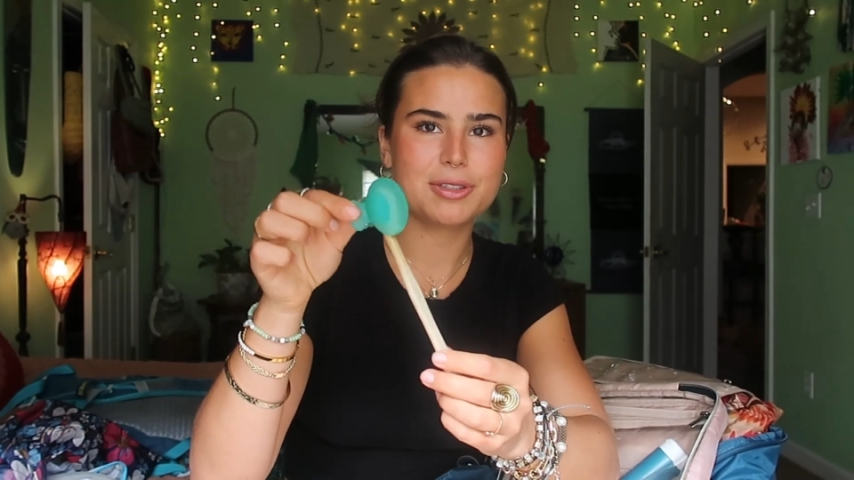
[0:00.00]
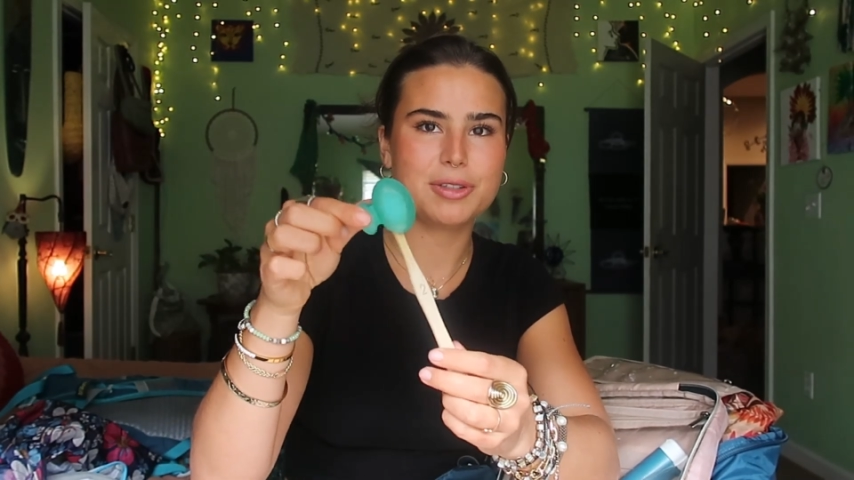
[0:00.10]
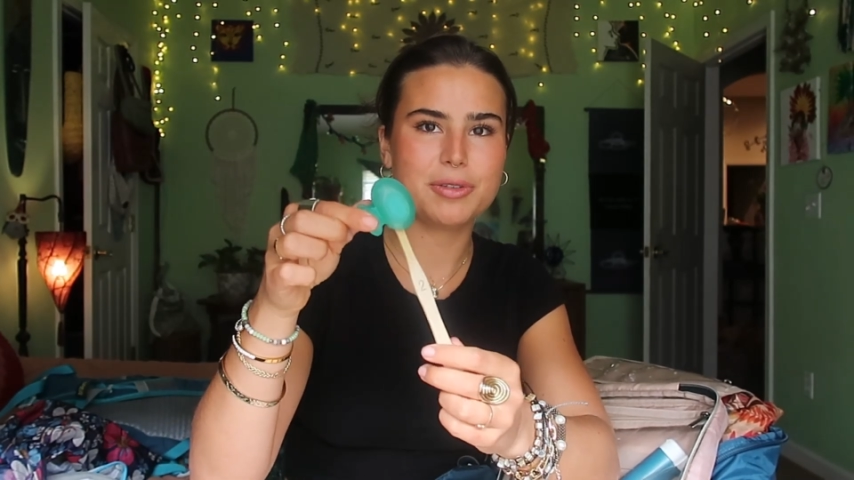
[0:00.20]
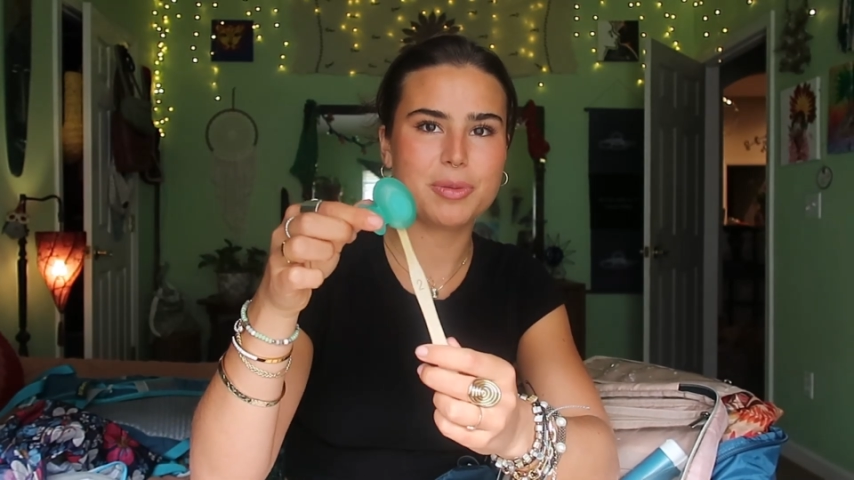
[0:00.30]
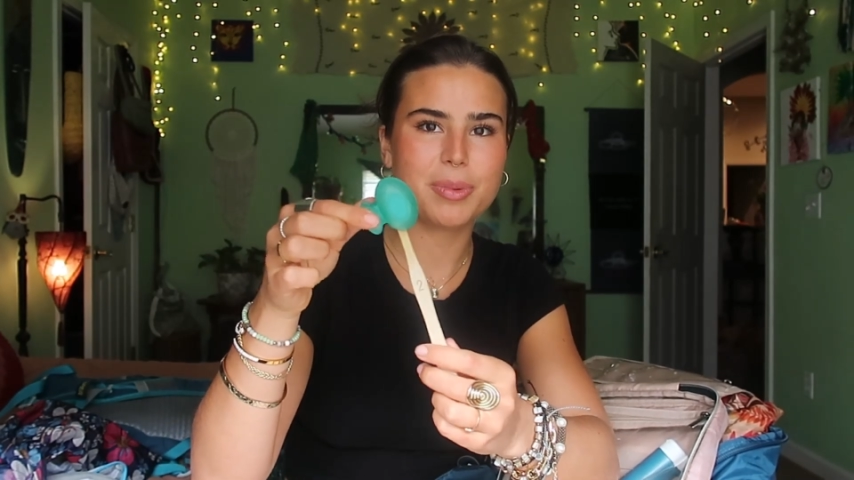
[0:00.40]

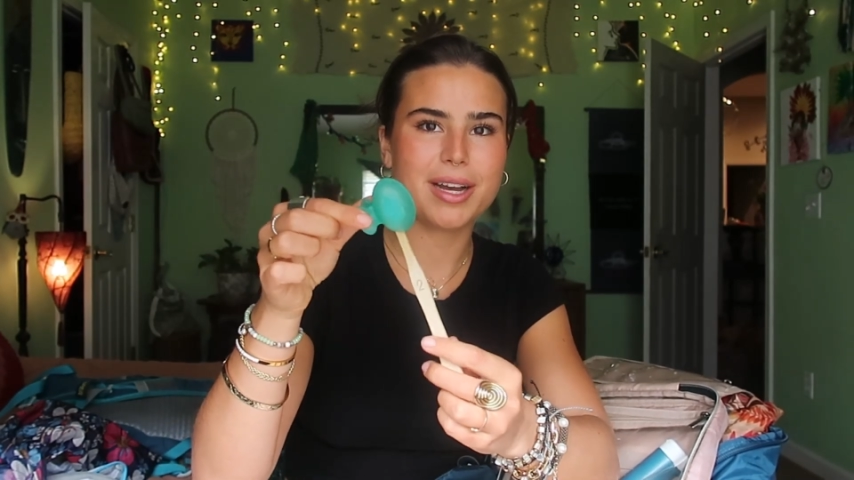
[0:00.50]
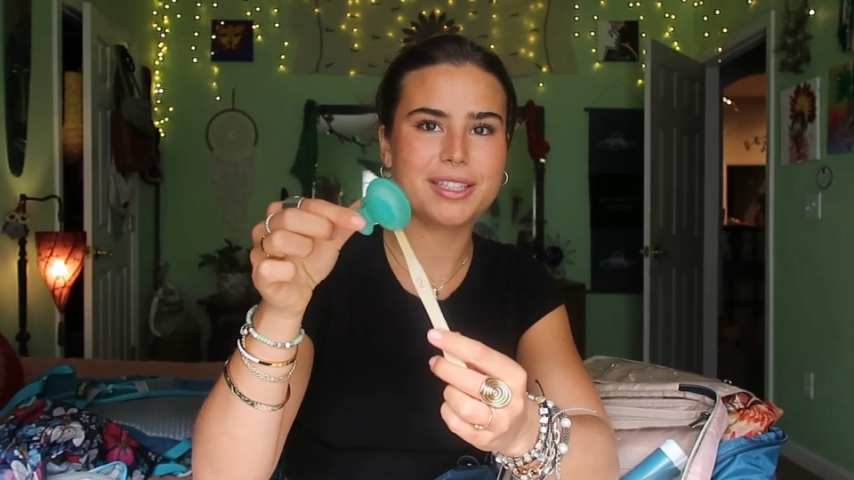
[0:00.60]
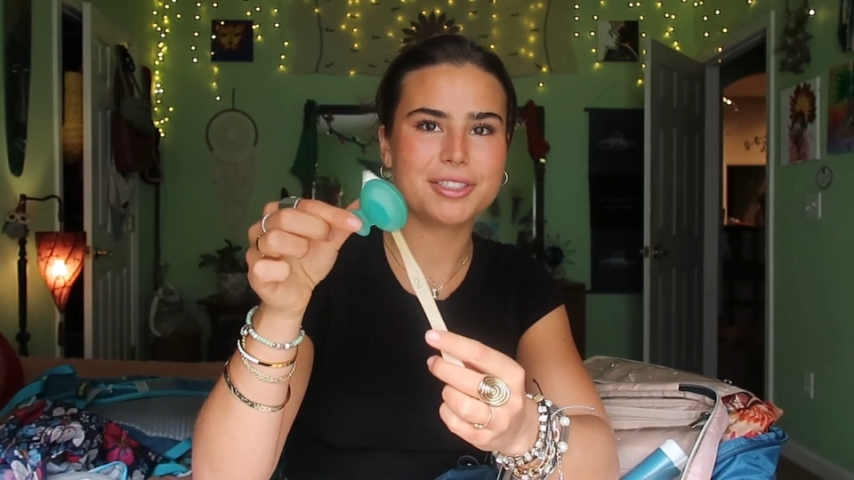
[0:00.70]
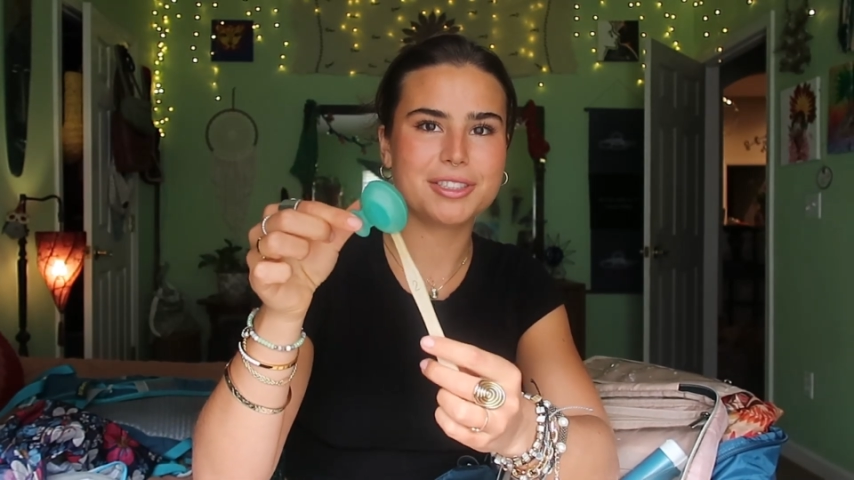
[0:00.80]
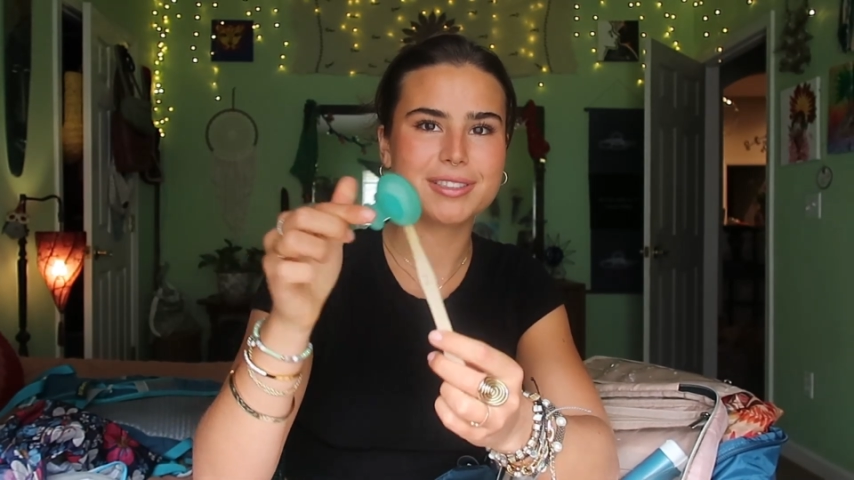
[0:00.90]

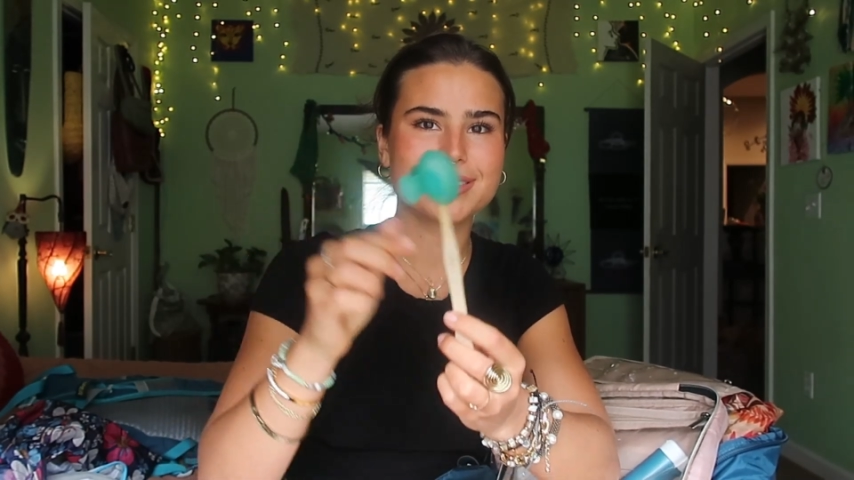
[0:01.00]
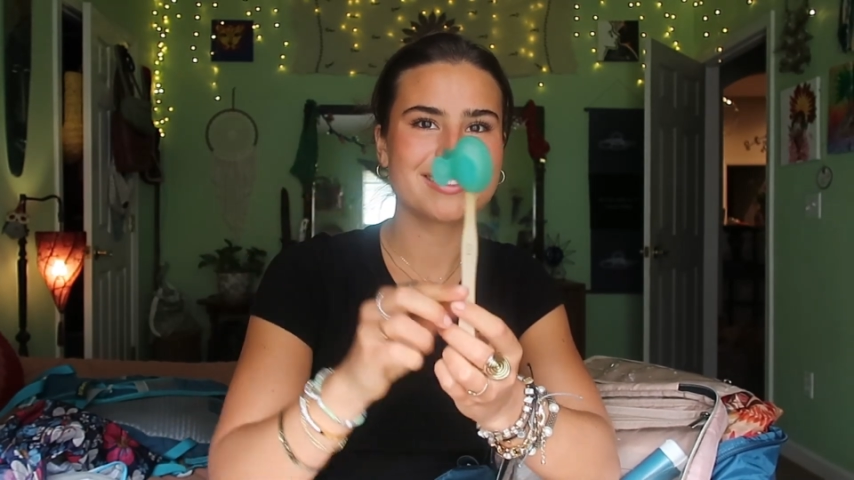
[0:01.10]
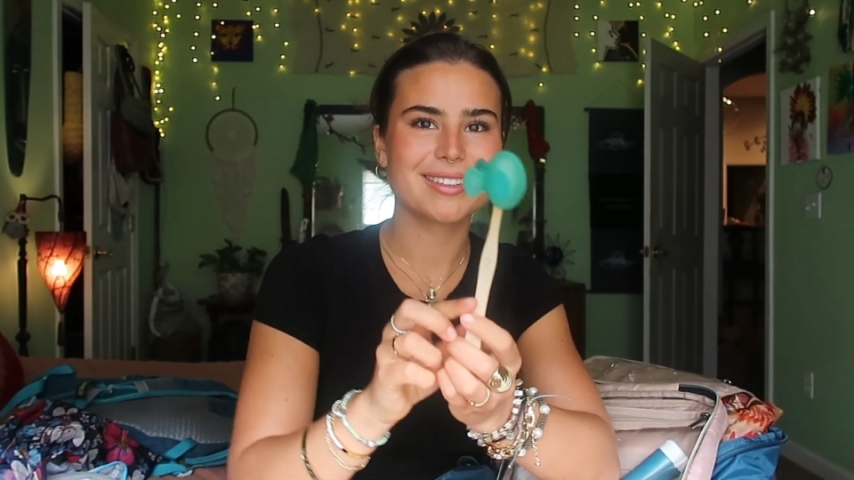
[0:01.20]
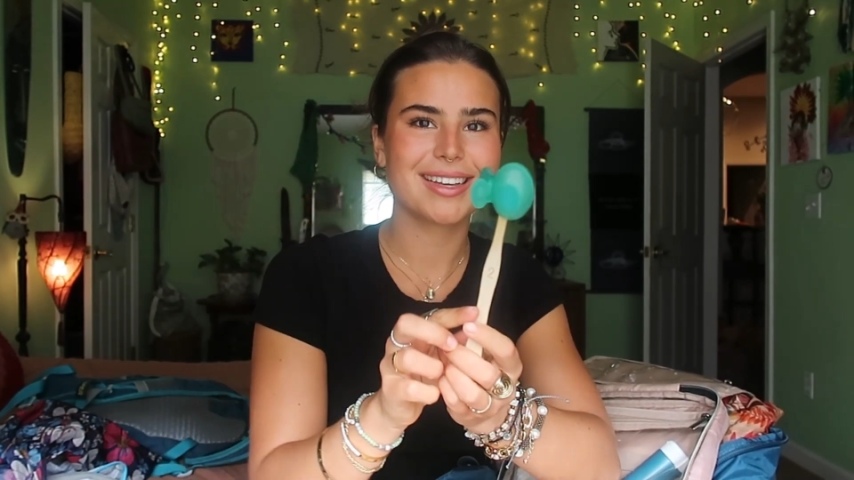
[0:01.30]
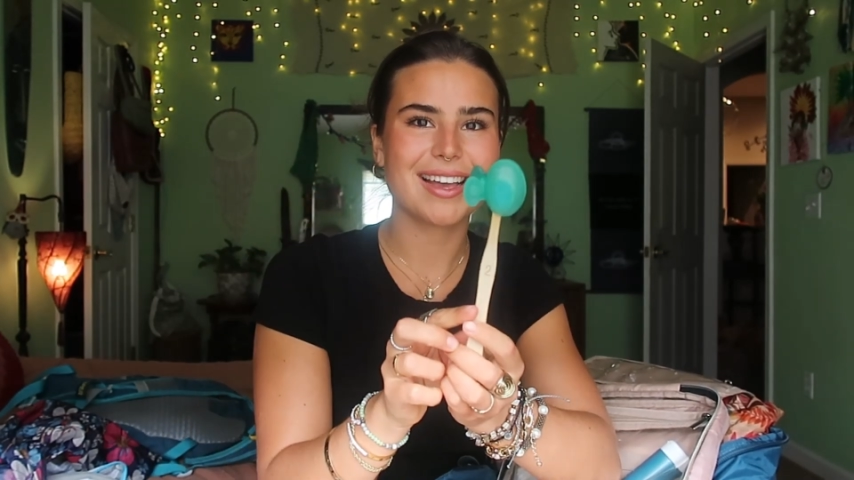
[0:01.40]
toothbrush
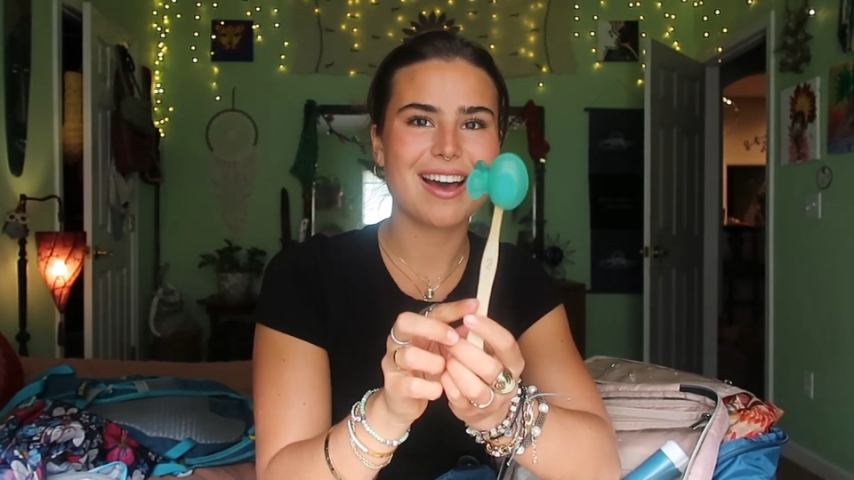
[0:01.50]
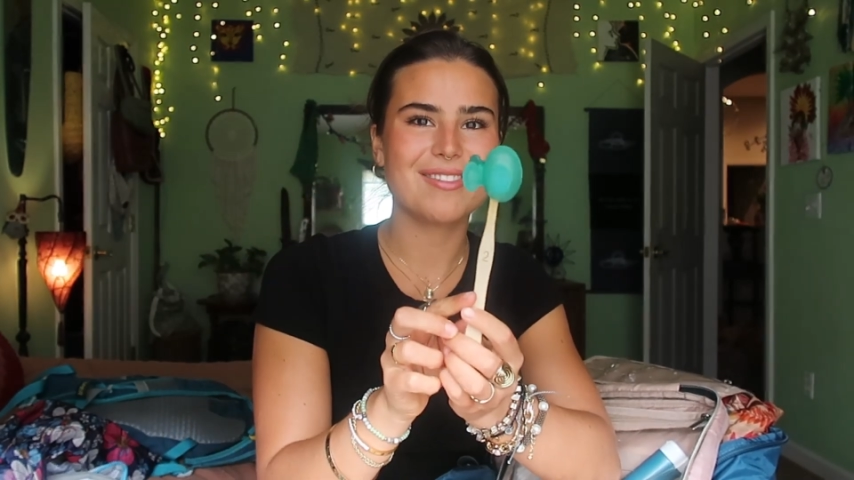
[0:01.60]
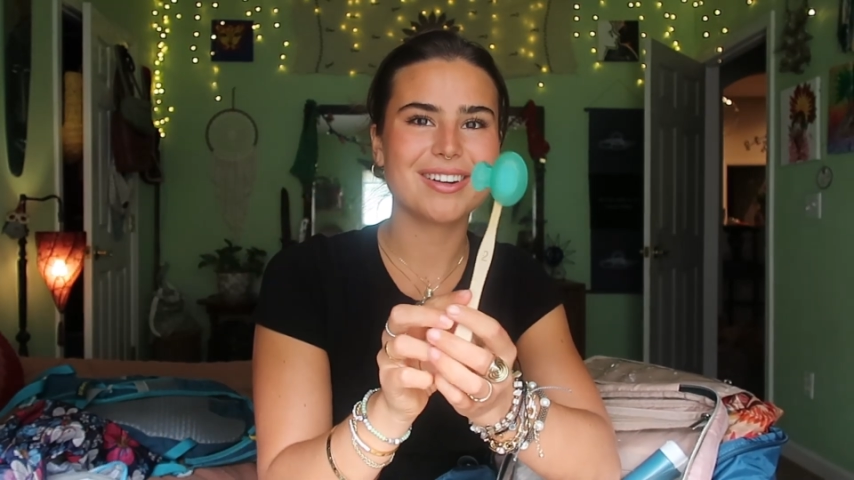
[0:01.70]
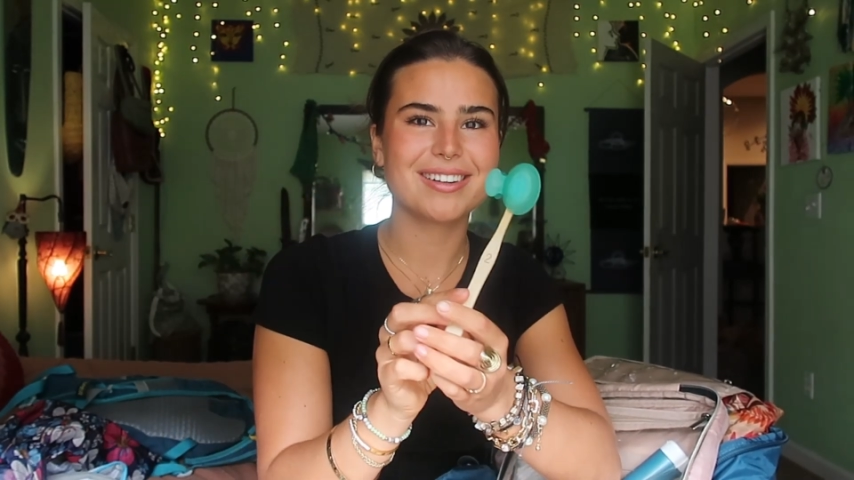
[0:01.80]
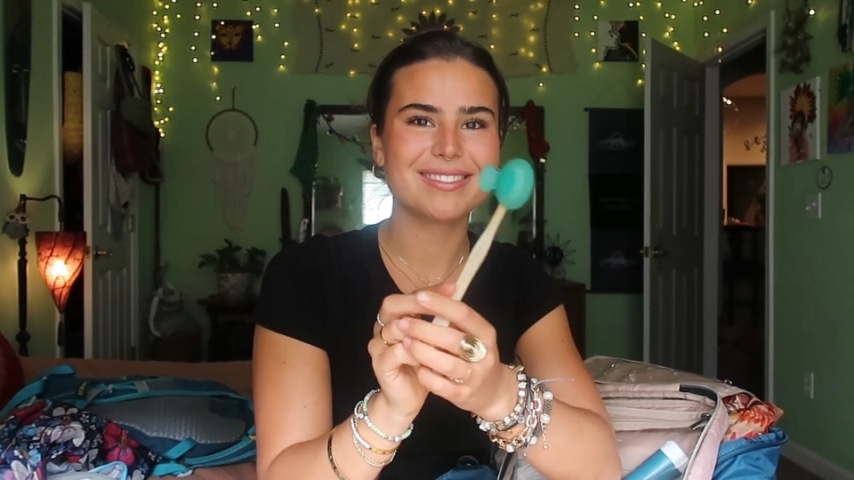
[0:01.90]

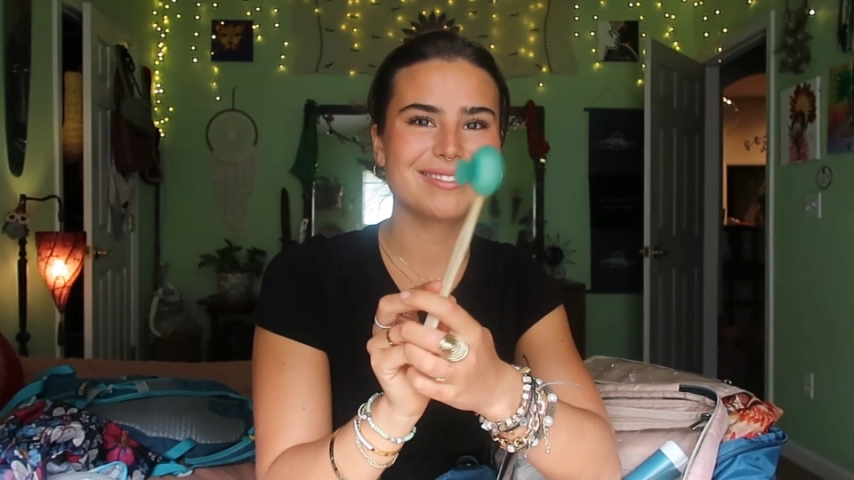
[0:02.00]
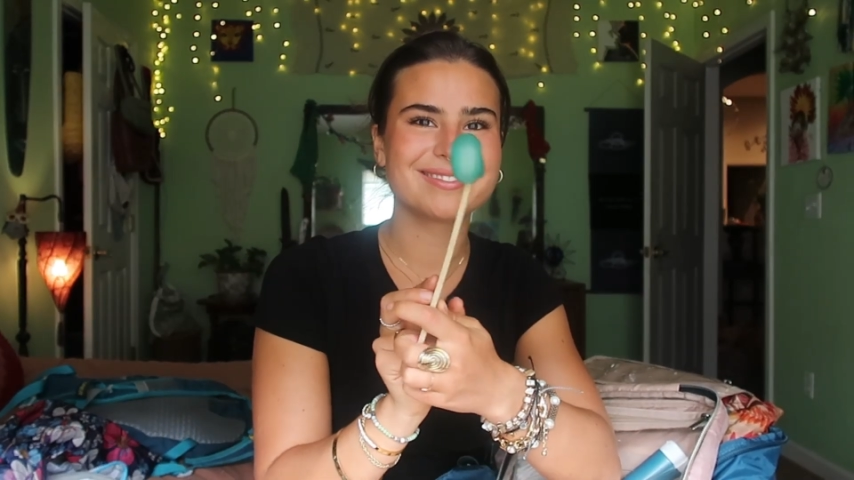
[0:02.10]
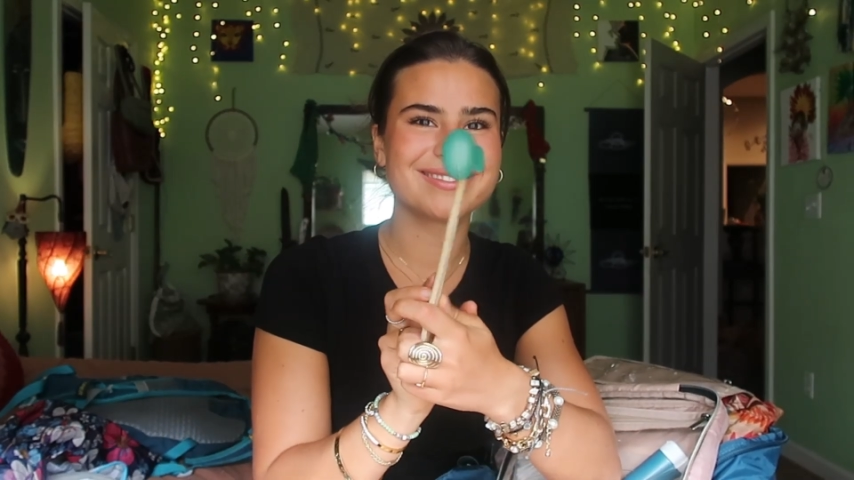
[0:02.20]
cover.